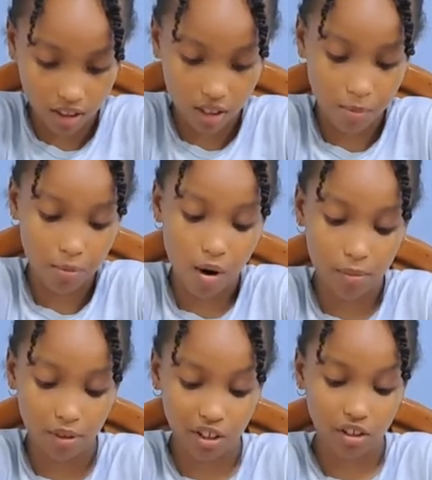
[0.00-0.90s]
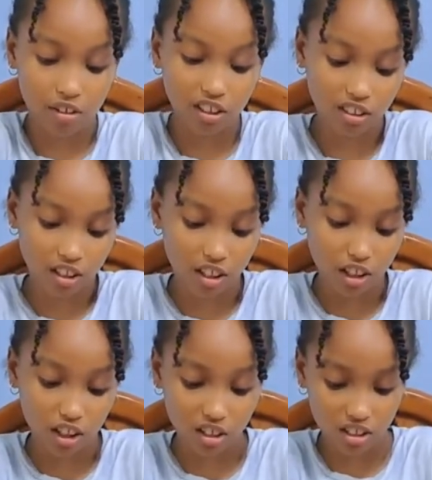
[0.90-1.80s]
it up properly or else the
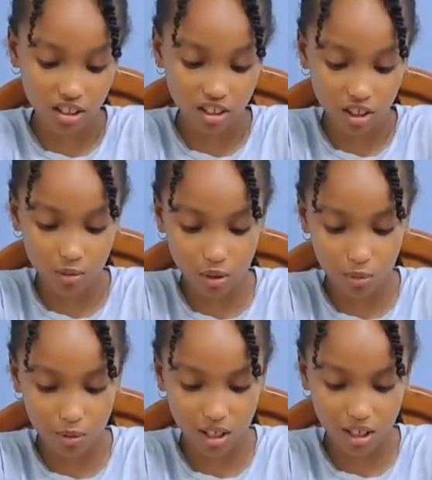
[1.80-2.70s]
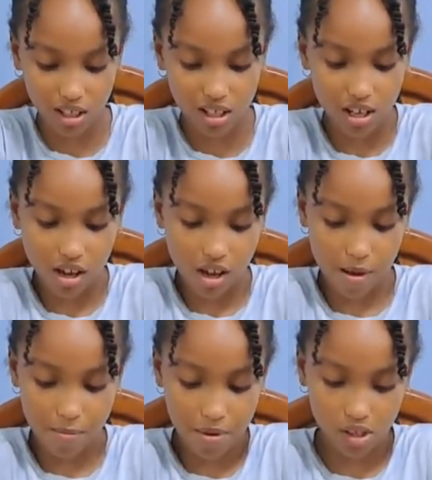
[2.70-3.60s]
consistency will be a
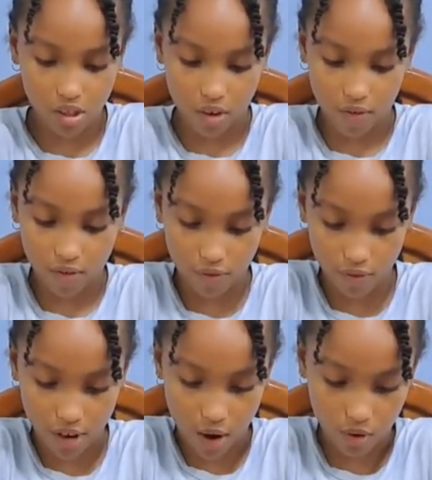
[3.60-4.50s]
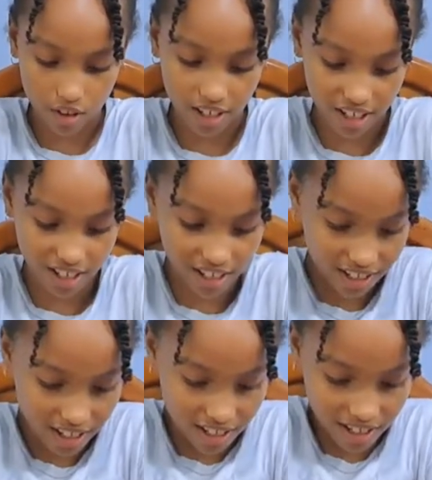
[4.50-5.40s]
bit floury.
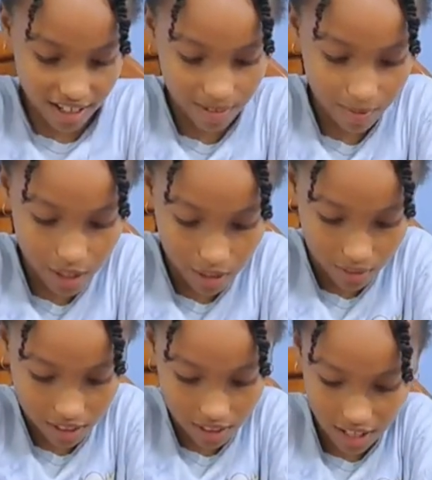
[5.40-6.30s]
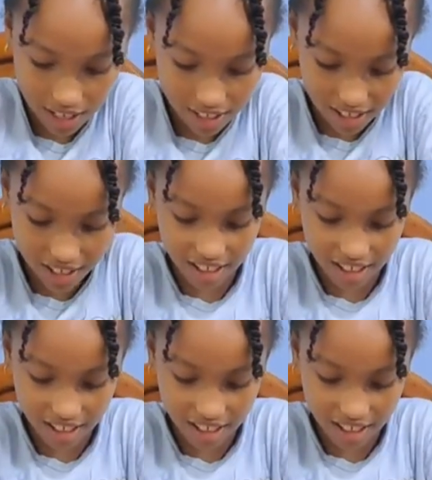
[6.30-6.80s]
And we don't want that.